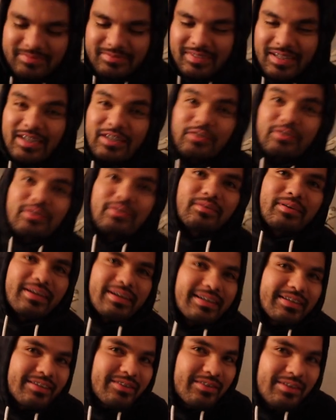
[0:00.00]
Nah, you ain't ready.
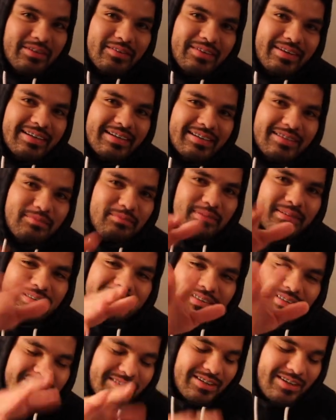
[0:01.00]
You ain't ready. Wait,
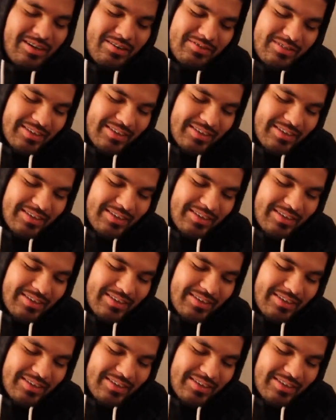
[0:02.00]
turn off.